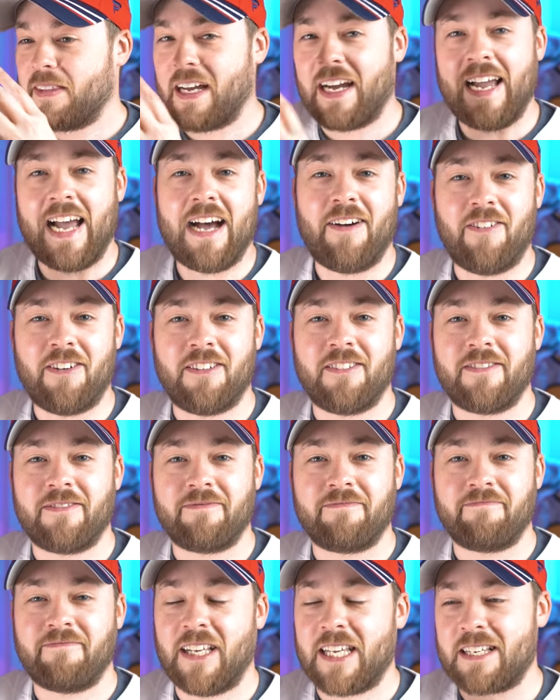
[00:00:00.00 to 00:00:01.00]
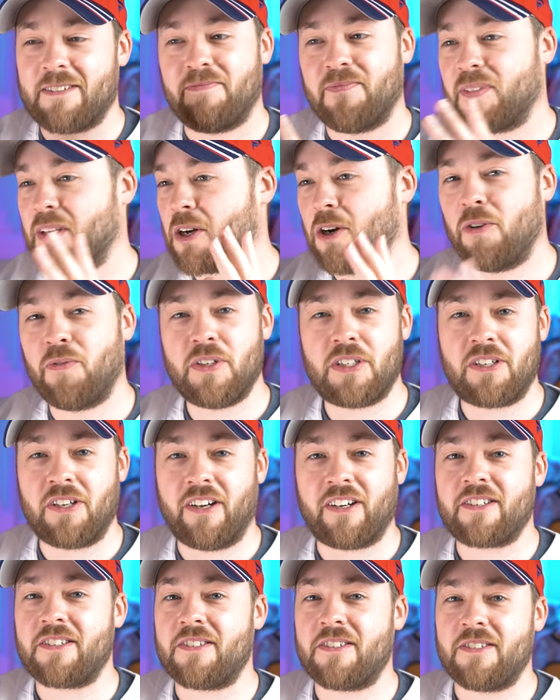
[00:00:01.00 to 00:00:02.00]
I have it. Like COVID
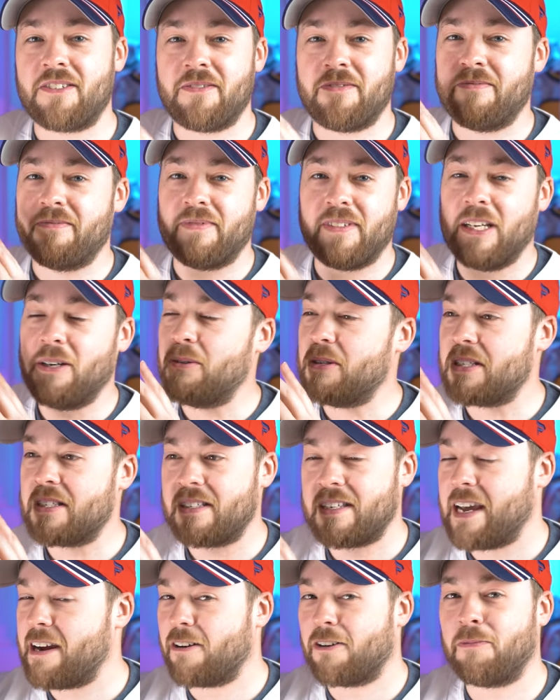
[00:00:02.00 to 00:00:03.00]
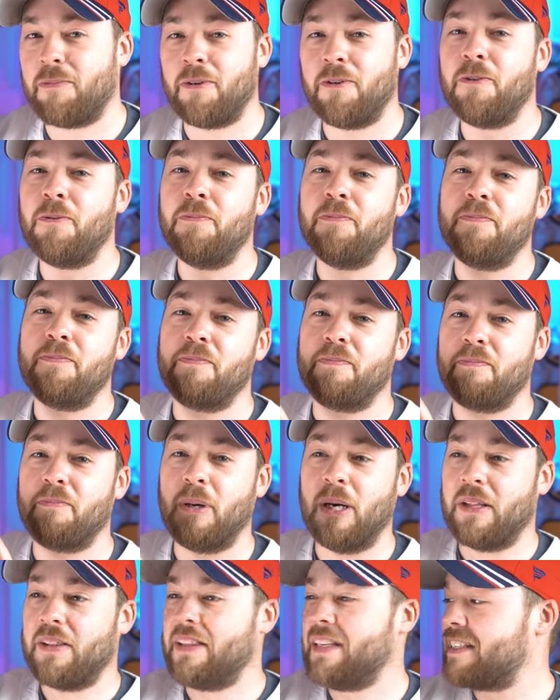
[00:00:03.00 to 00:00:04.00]
sucks. It was terrible,
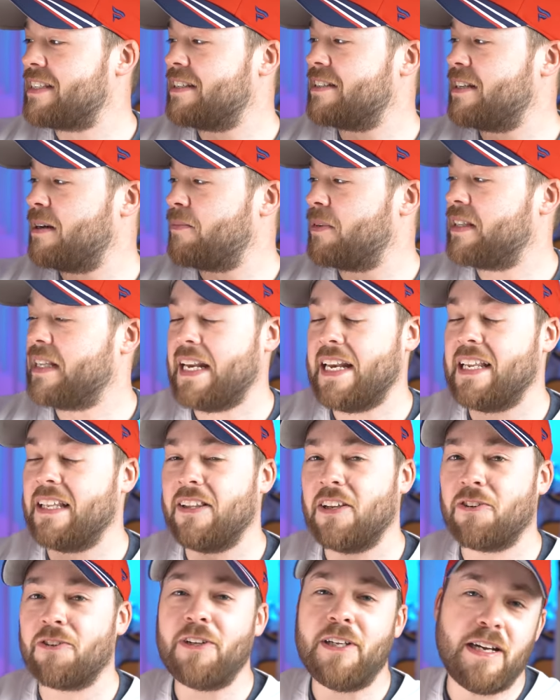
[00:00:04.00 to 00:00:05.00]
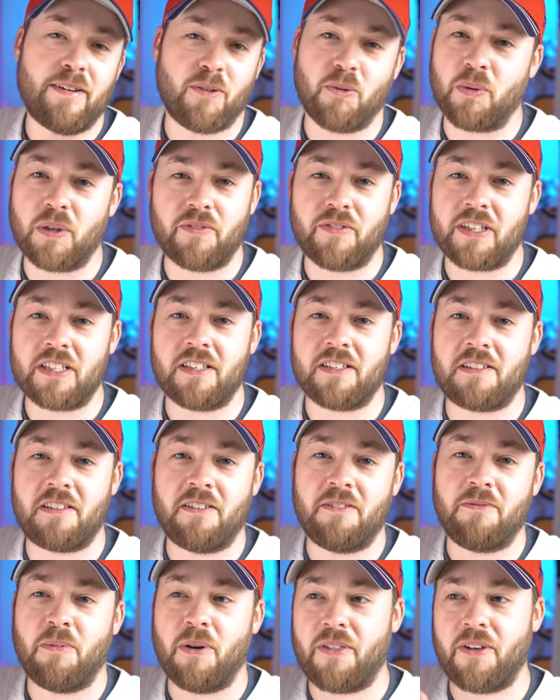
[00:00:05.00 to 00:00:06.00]
but this is something that literally never would have
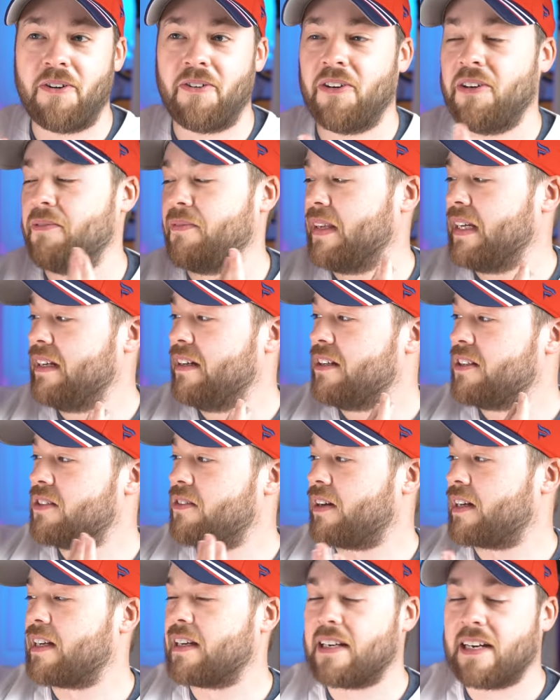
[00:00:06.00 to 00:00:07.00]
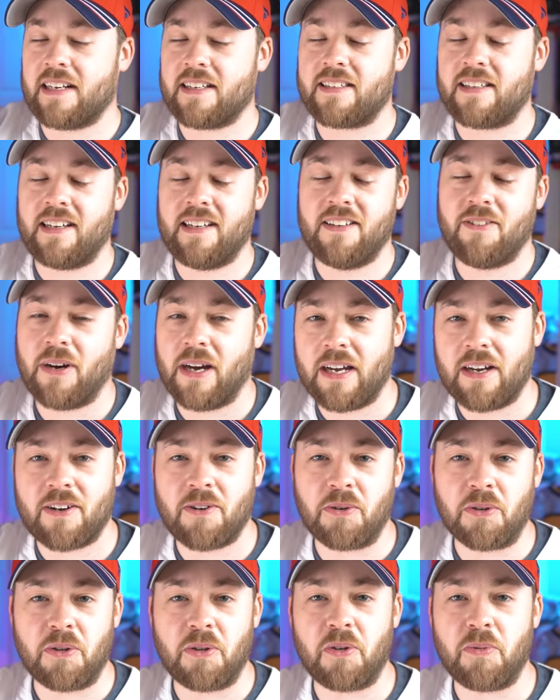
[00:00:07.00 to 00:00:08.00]
existed without it. So I can kind of say, you know, I
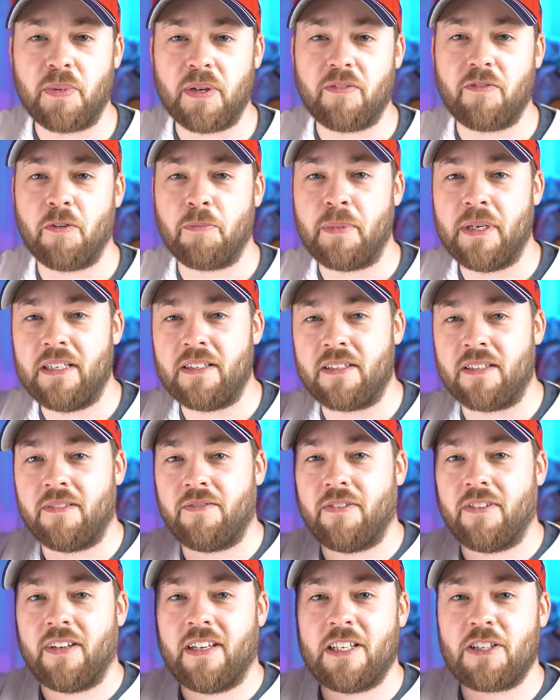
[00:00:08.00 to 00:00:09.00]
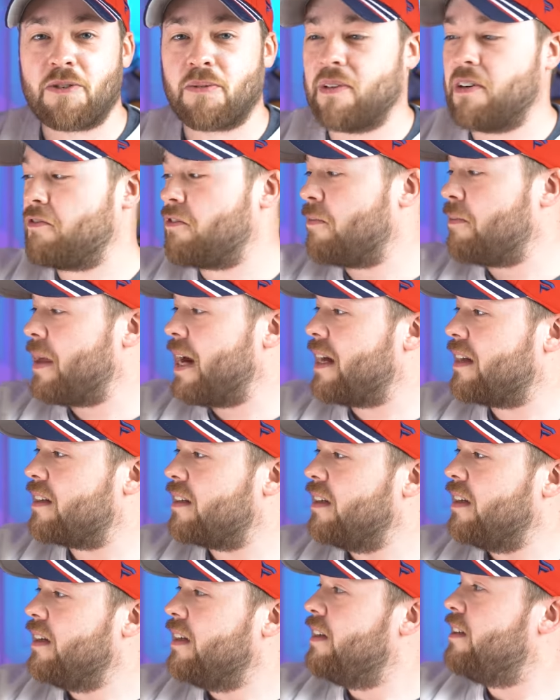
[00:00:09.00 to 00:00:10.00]
own a little bit of a piece of history from that.
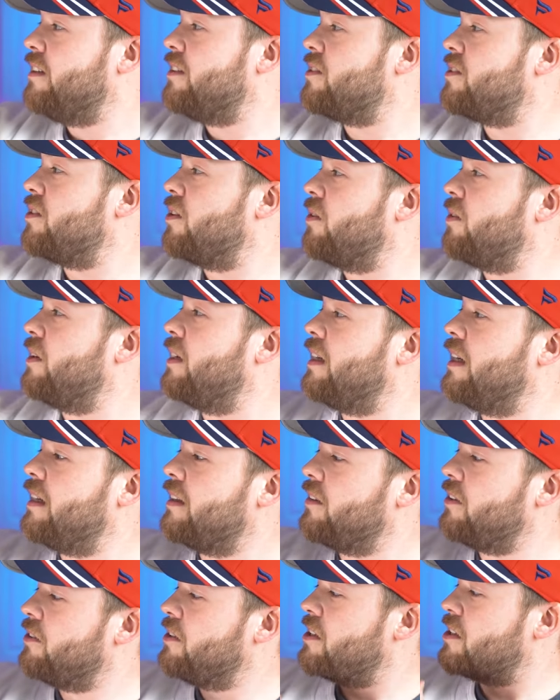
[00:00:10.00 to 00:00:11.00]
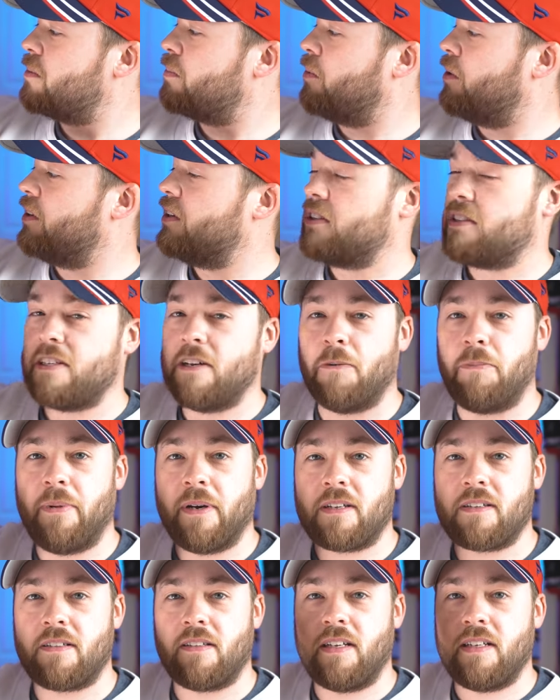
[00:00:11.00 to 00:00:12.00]
So a little disappointed to see how
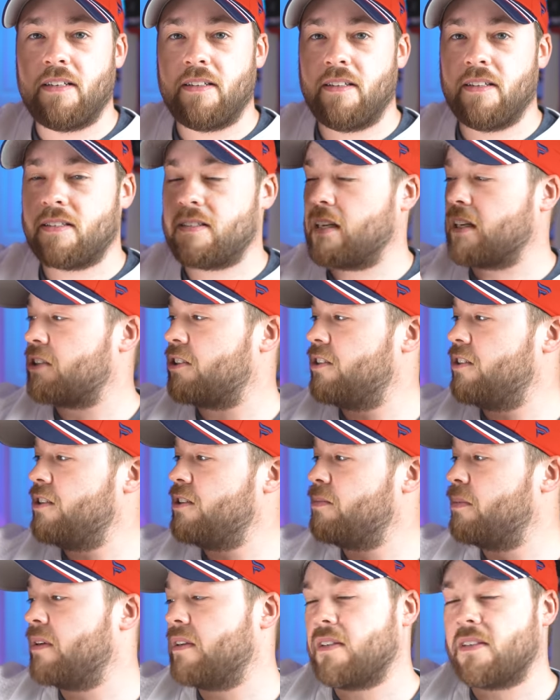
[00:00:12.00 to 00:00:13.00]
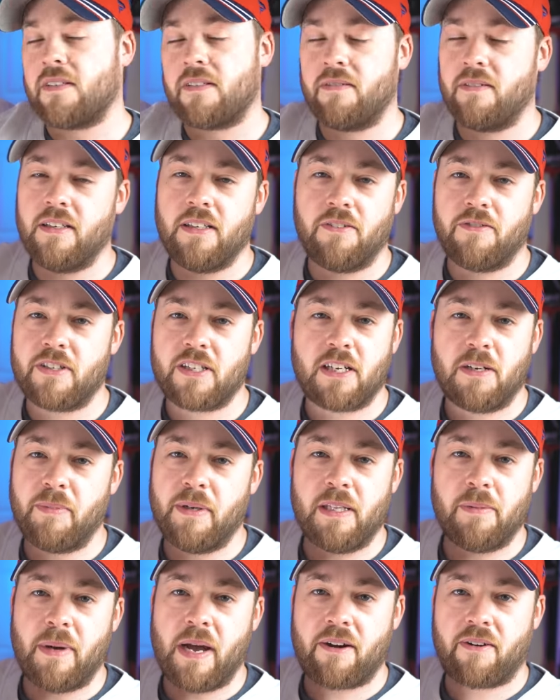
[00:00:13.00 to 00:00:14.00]
pixelated this section is, but it's, you know, it's going to
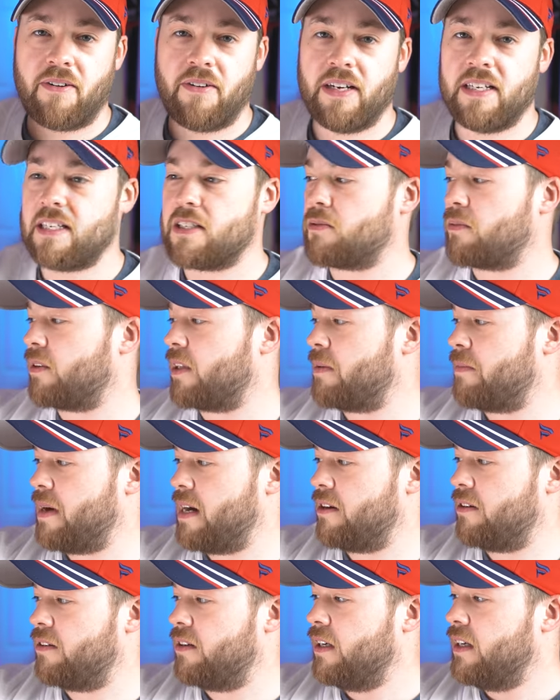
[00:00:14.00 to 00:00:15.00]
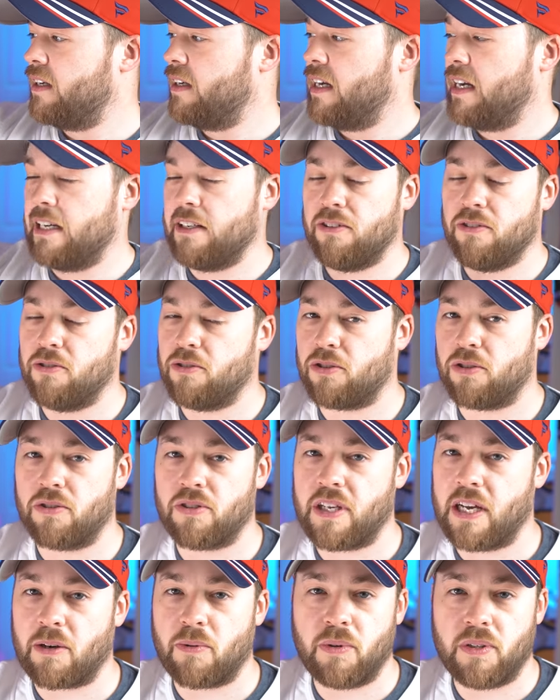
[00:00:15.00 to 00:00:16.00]
be in the background. It doesn't really matter. And you sure
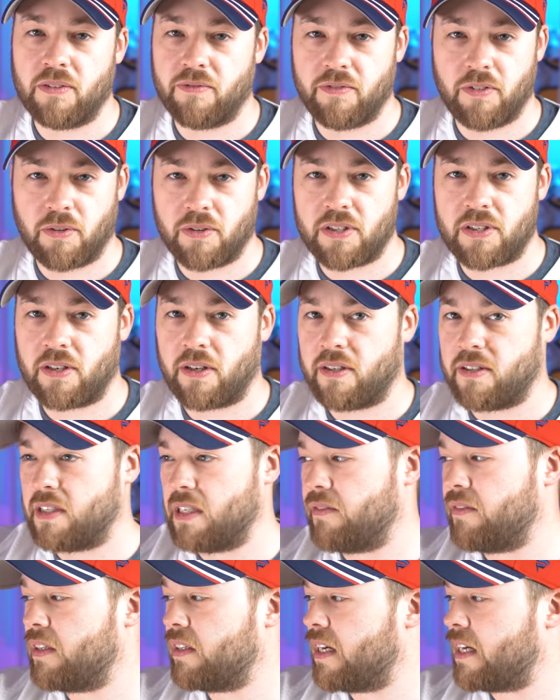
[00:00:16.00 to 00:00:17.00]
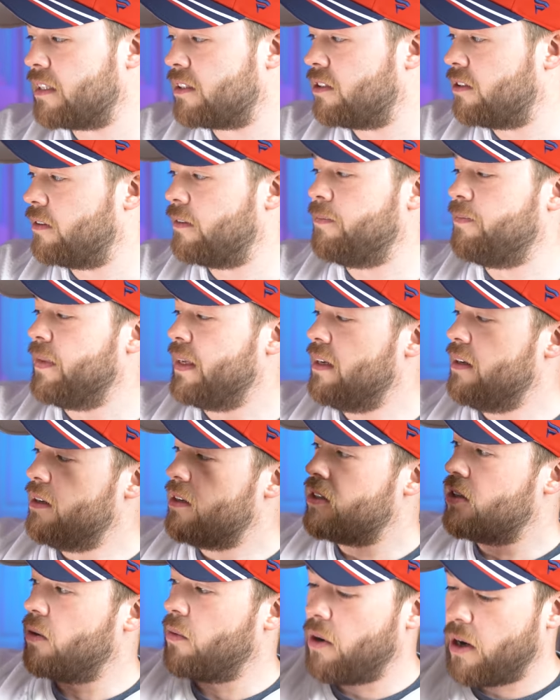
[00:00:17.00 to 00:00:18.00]
as heck wouldn't have noticed it on TV last year.
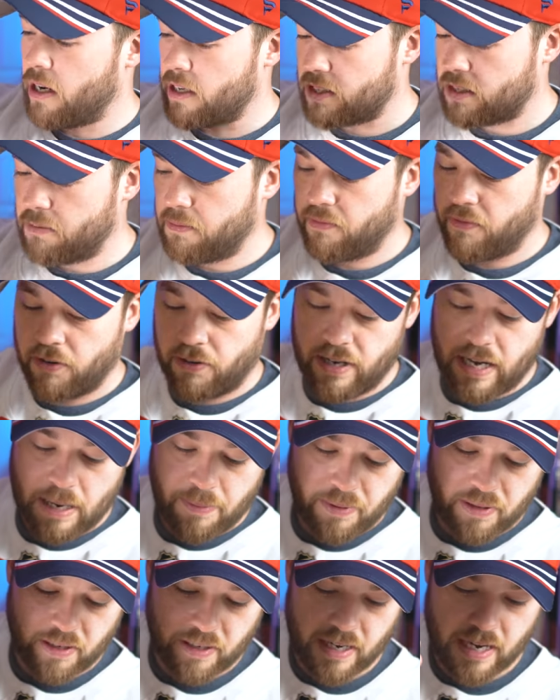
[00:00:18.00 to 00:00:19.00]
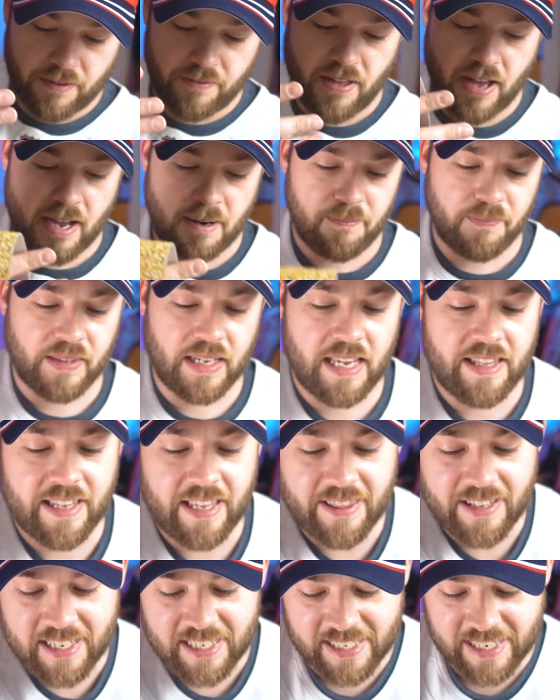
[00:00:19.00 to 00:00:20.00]
So awesome. Very happy that I have that. And
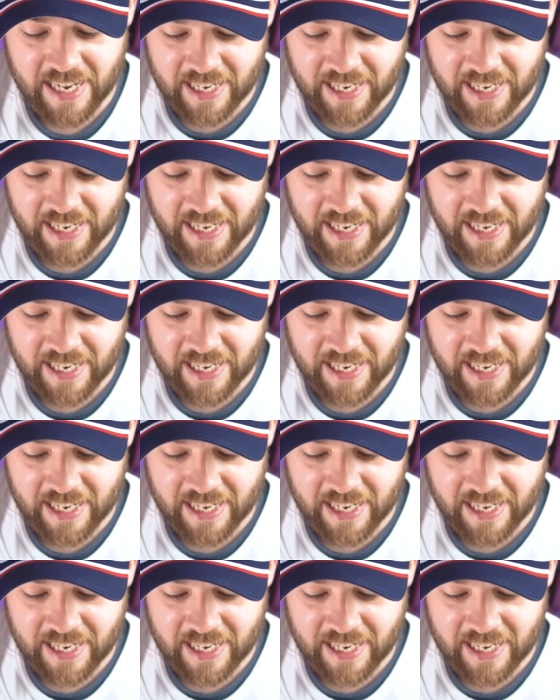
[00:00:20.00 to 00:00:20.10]
then this